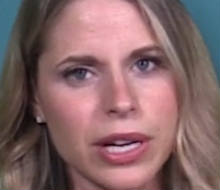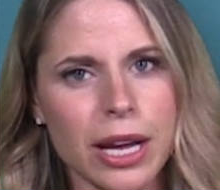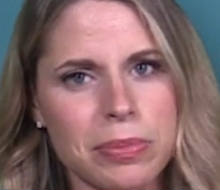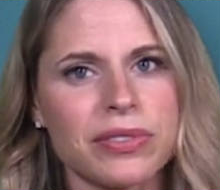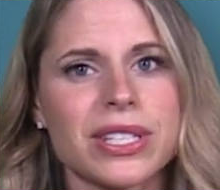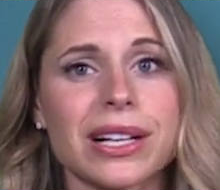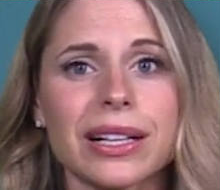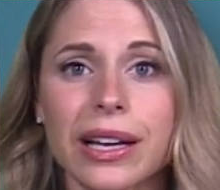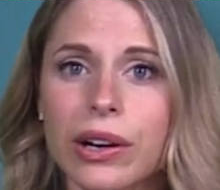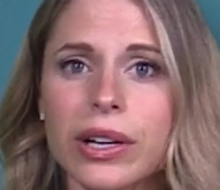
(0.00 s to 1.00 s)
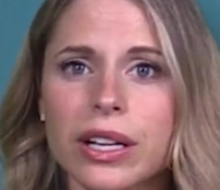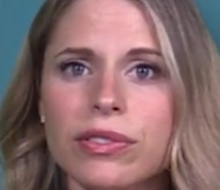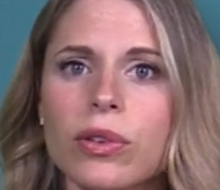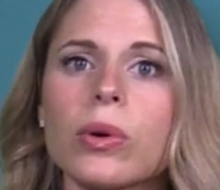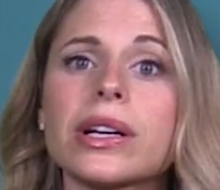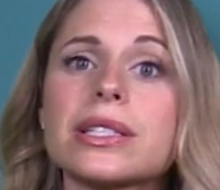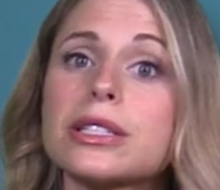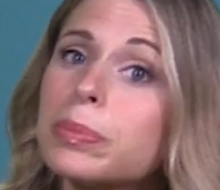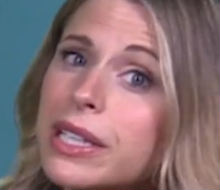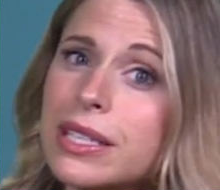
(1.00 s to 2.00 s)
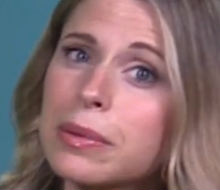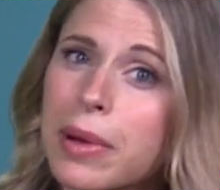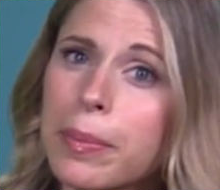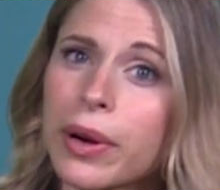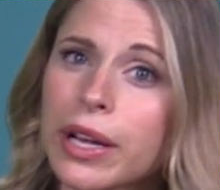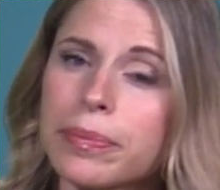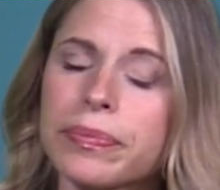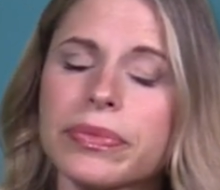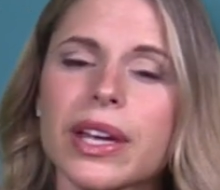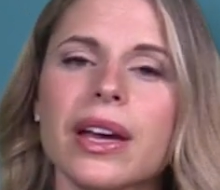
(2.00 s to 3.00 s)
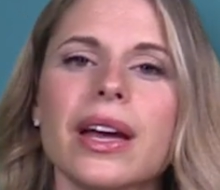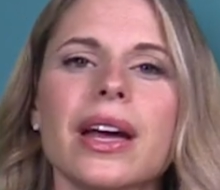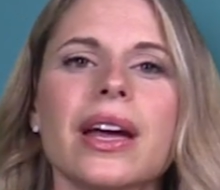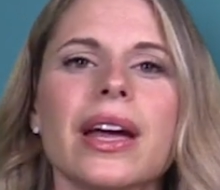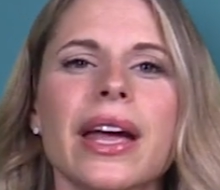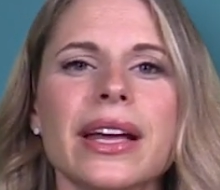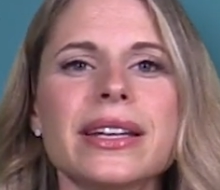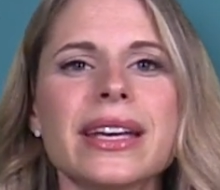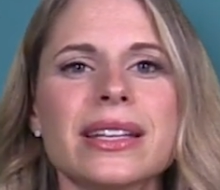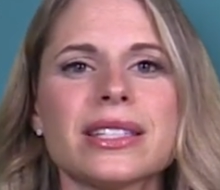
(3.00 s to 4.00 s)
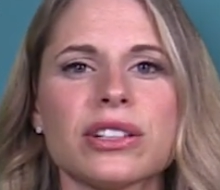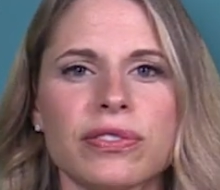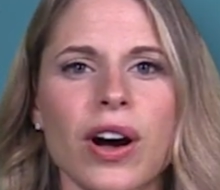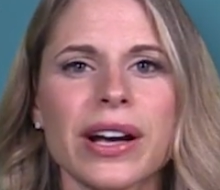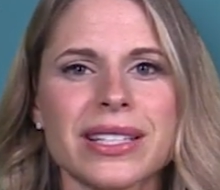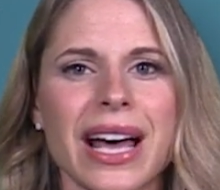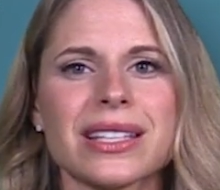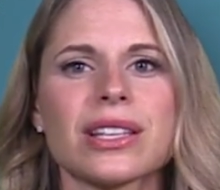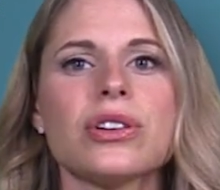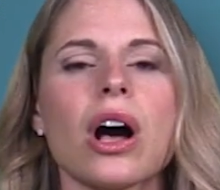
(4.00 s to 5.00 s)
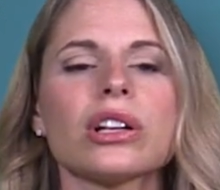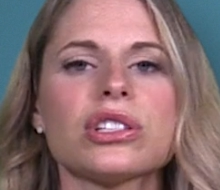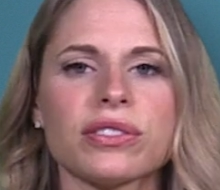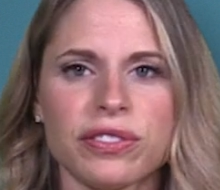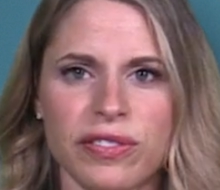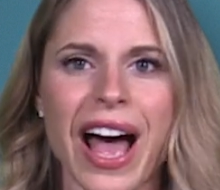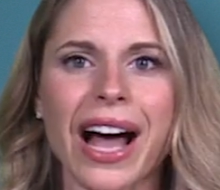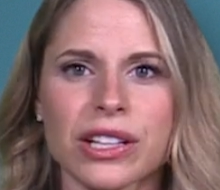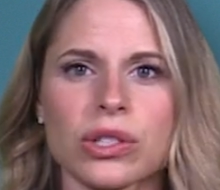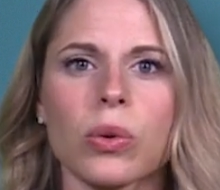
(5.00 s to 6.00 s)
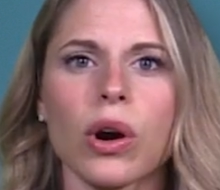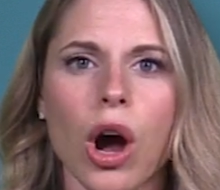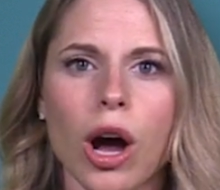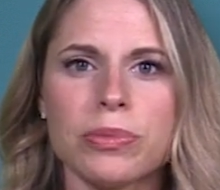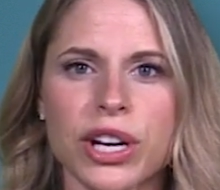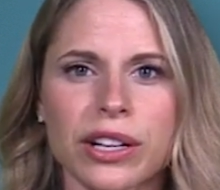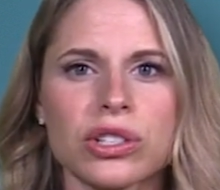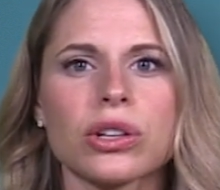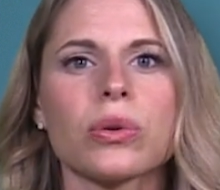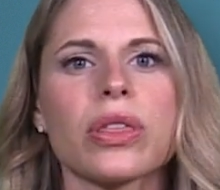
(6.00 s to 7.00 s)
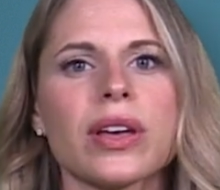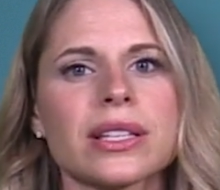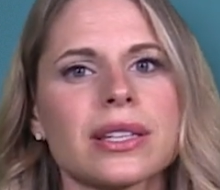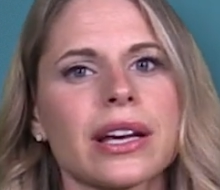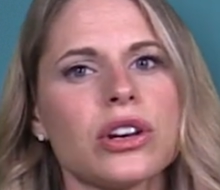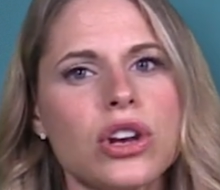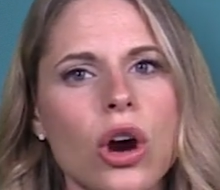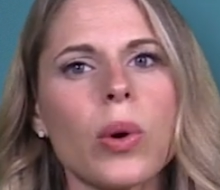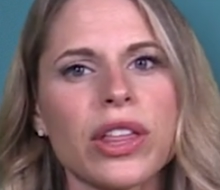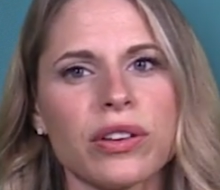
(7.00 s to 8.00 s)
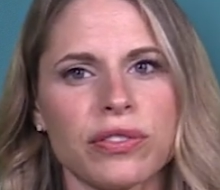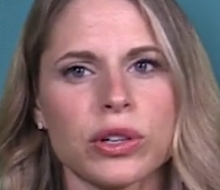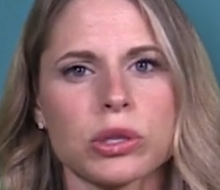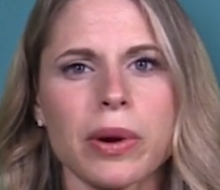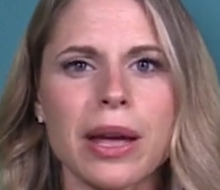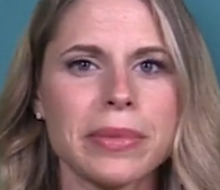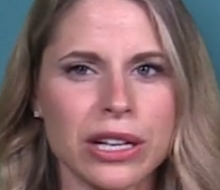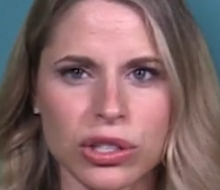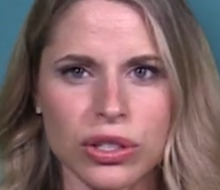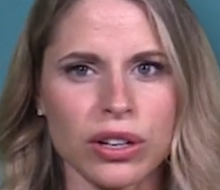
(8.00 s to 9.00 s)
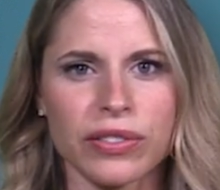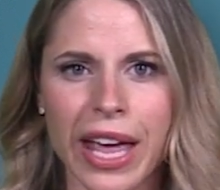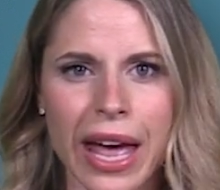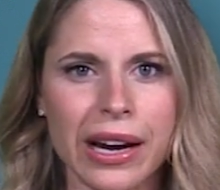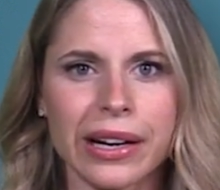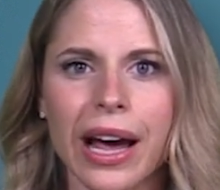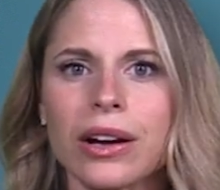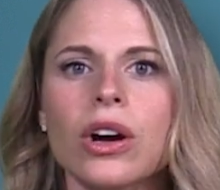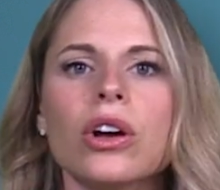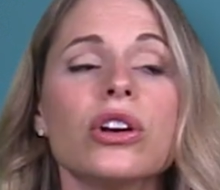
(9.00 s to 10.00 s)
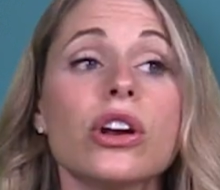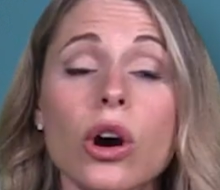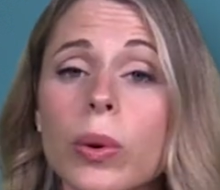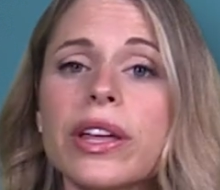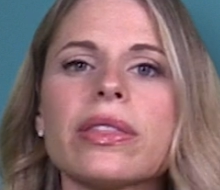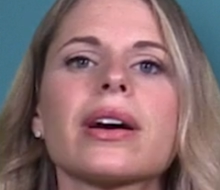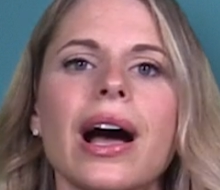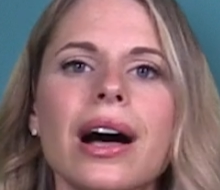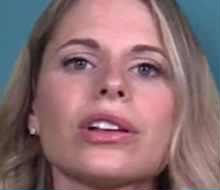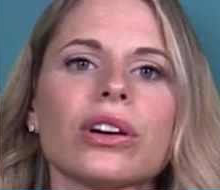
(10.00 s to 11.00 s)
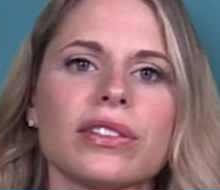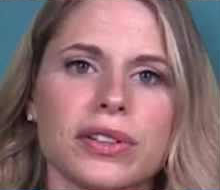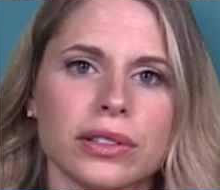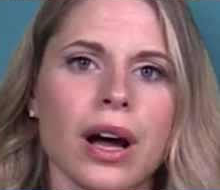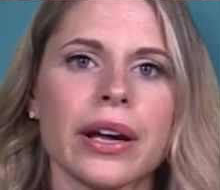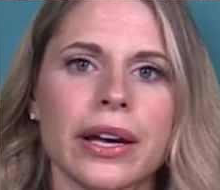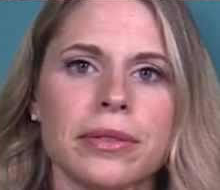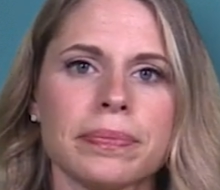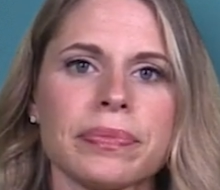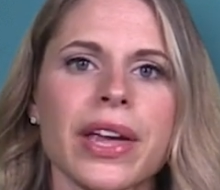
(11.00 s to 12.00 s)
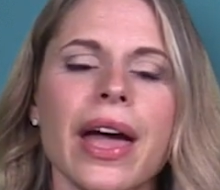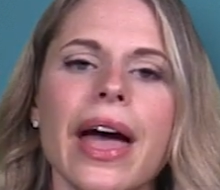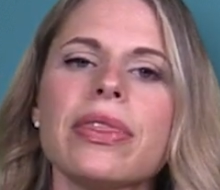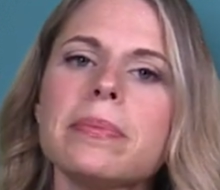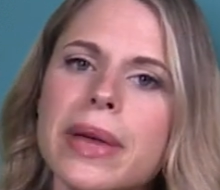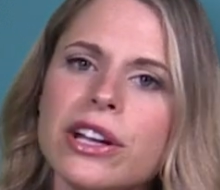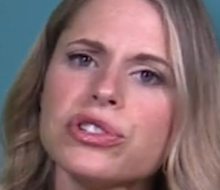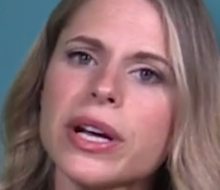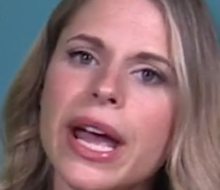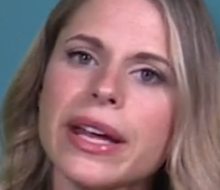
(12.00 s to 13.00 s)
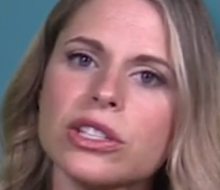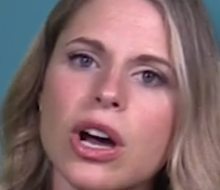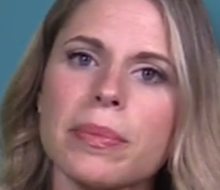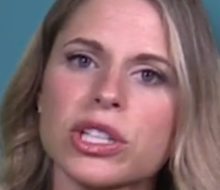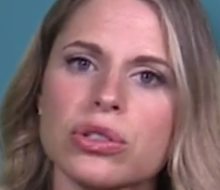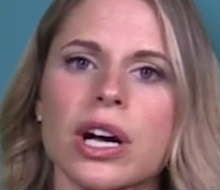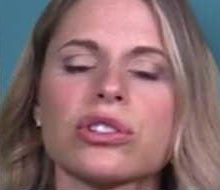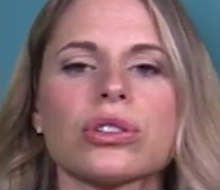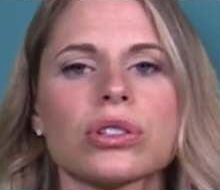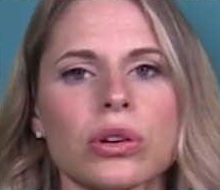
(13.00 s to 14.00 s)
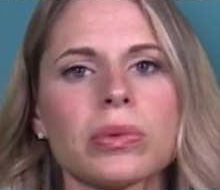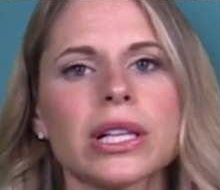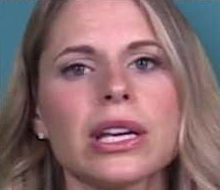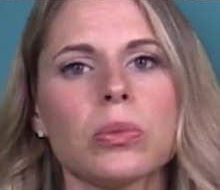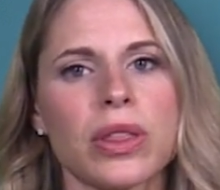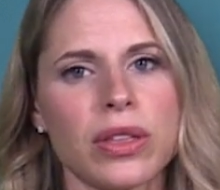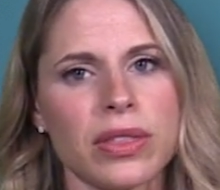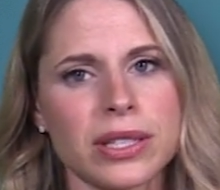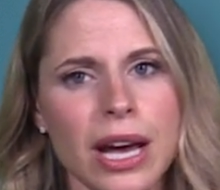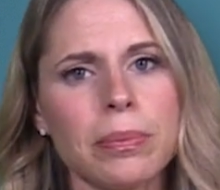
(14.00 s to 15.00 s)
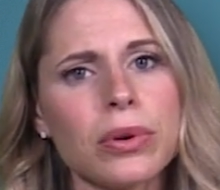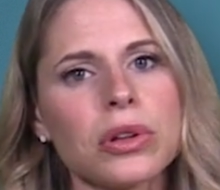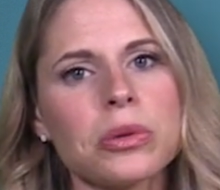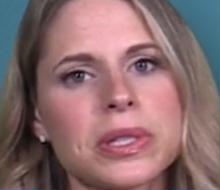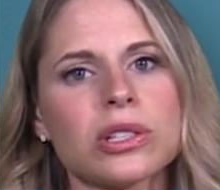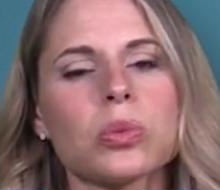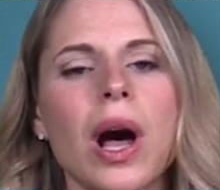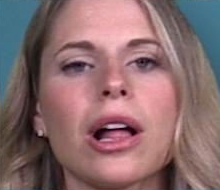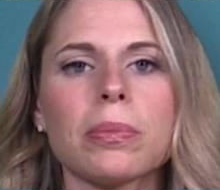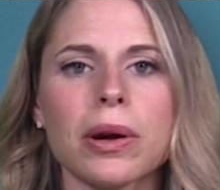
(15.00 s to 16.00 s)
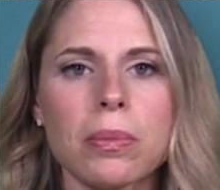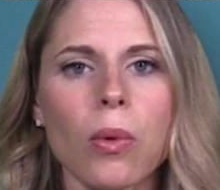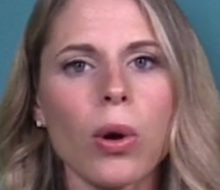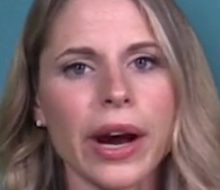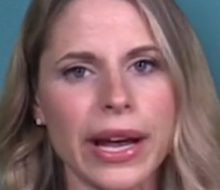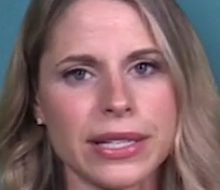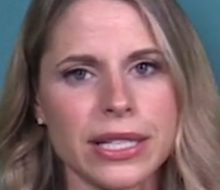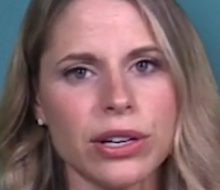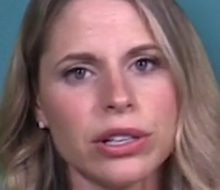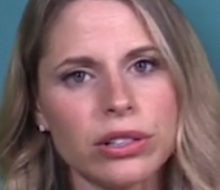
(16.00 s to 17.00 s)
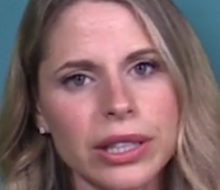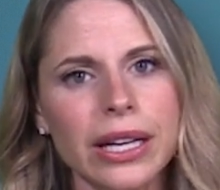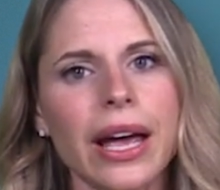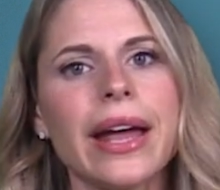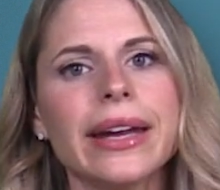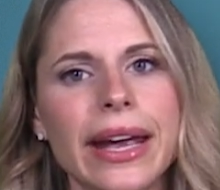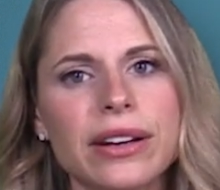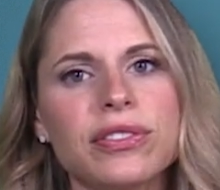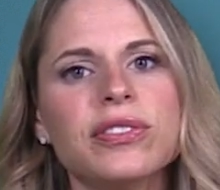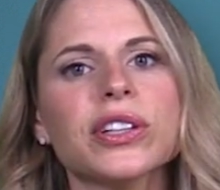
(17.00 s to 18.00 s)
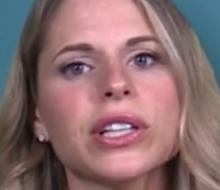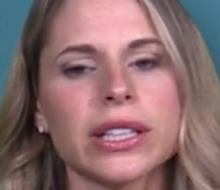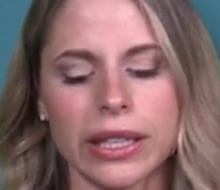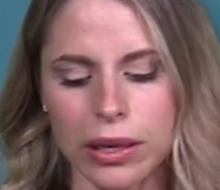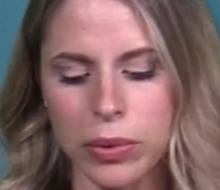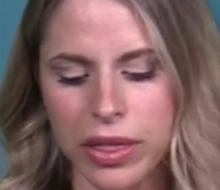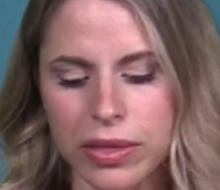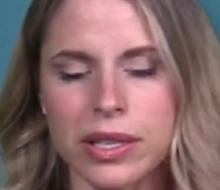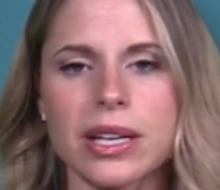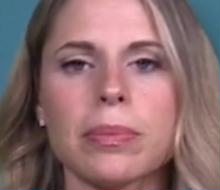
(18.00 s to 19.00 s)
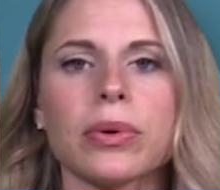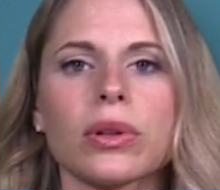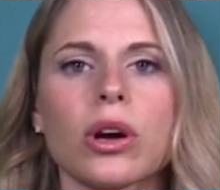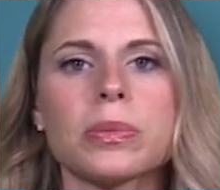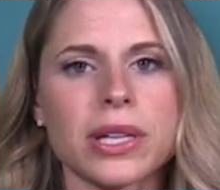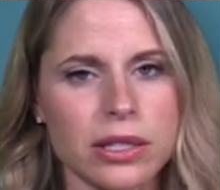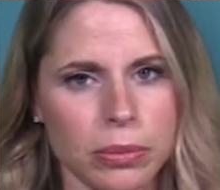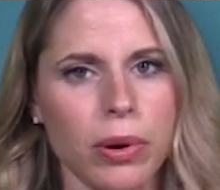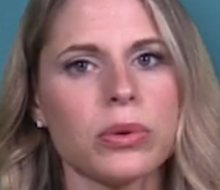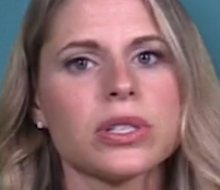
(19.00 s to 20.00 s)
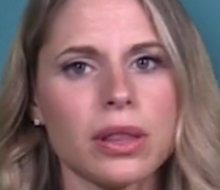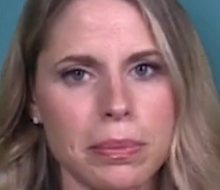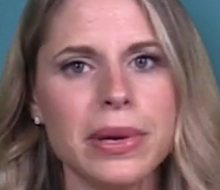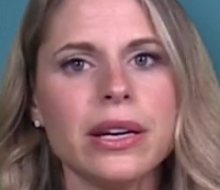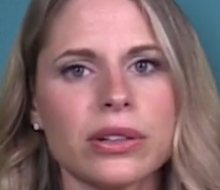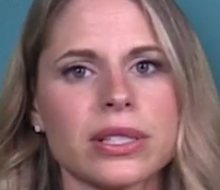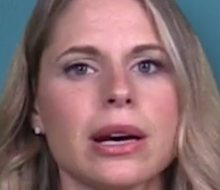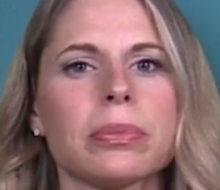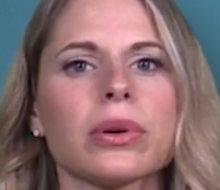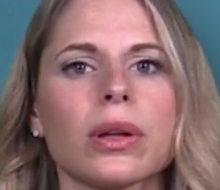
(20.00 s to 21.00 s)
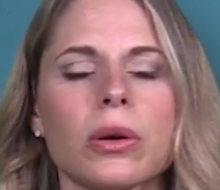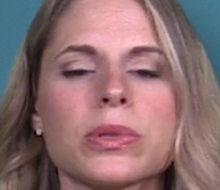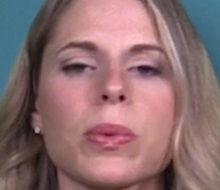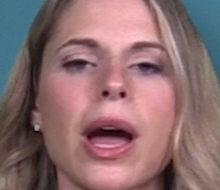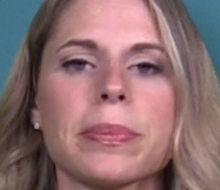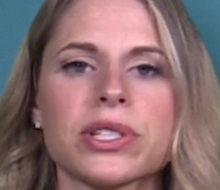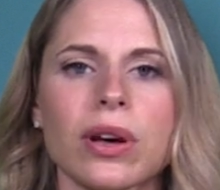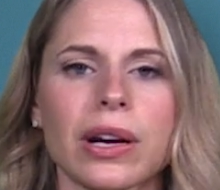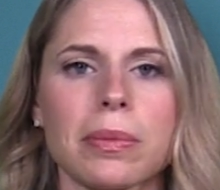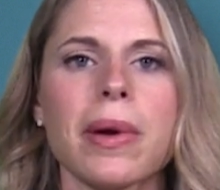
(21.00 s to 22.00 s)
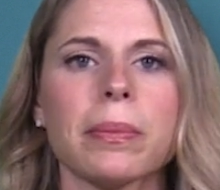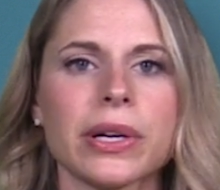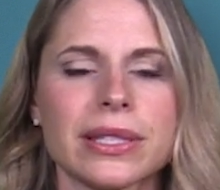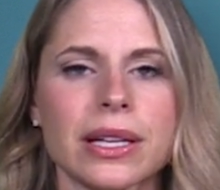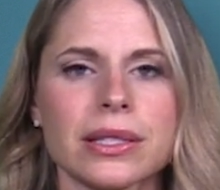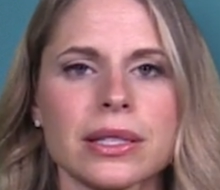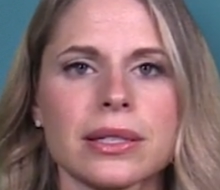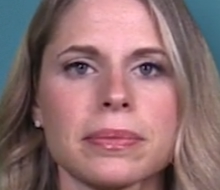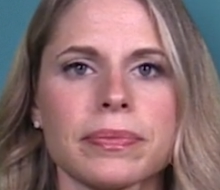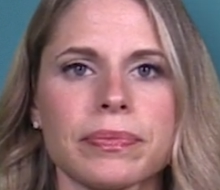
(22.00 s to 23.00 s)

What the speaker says: type of declarative or explicit memory. It is defined as the knowledge of facts or objects, so things like knowing the first Prime Minister of Canada, knowing the color of a lion. And the major anatomic structures are really within the temporal lobes as well, but more anteriorly and inferiorly within the temporal lobes, as opposed to the medial temporal lobes where episodic memory sits.